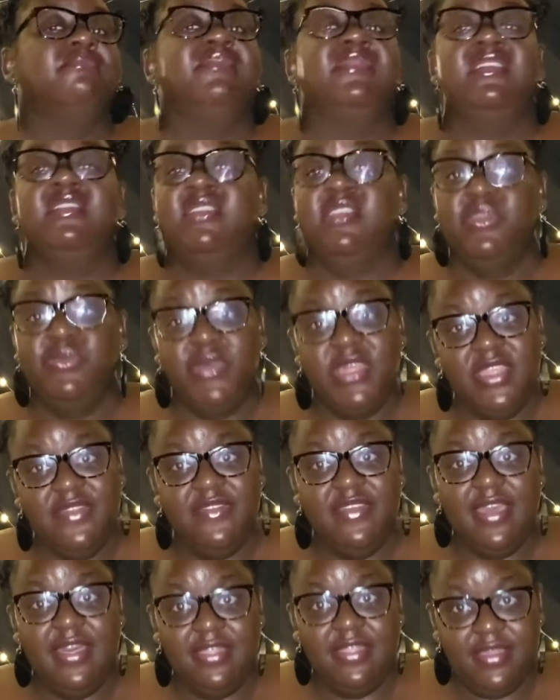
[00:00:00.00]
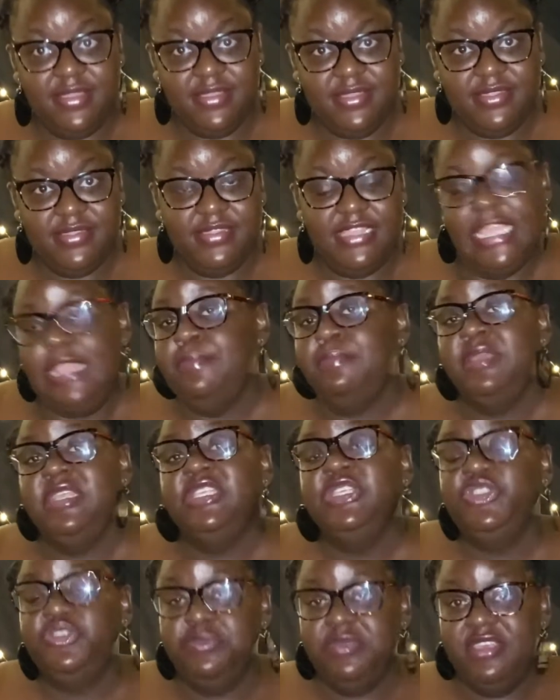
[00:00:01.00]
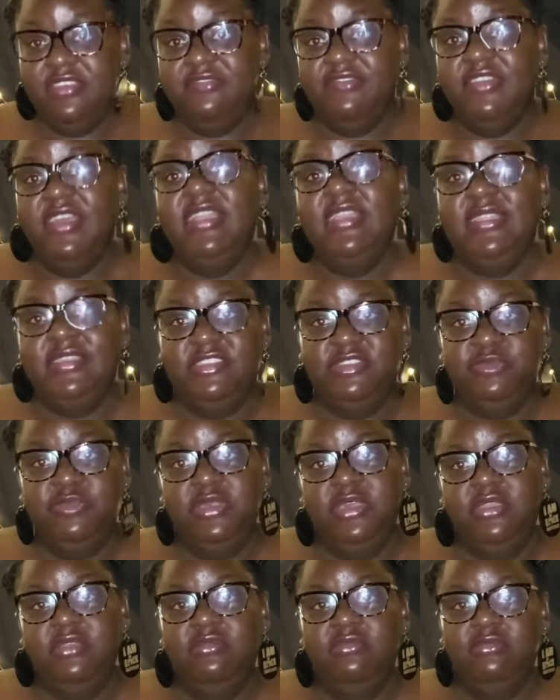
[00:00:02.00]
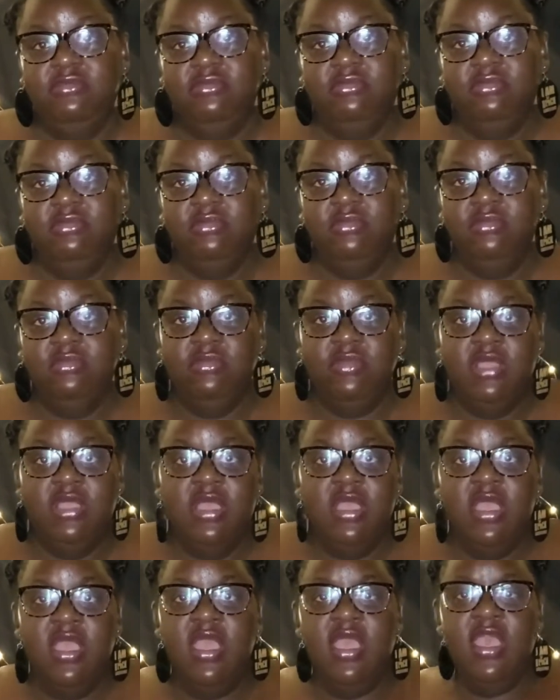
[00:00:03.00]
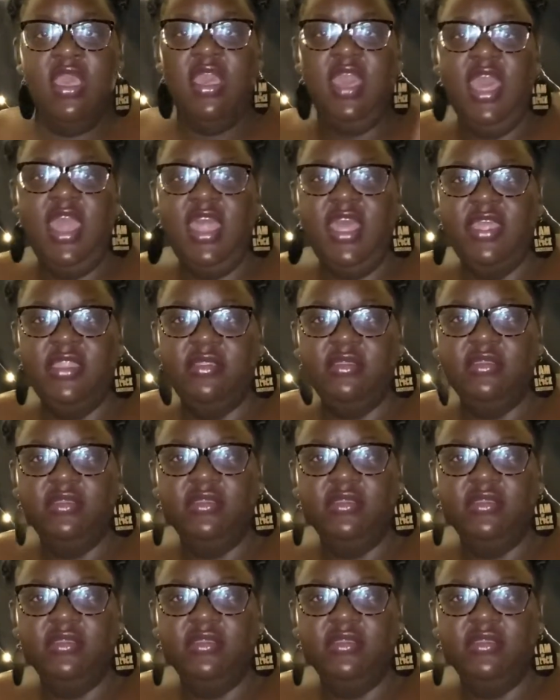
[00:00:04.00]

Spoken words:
this is what I've gathered it means to be a fat lesbian. Hit it!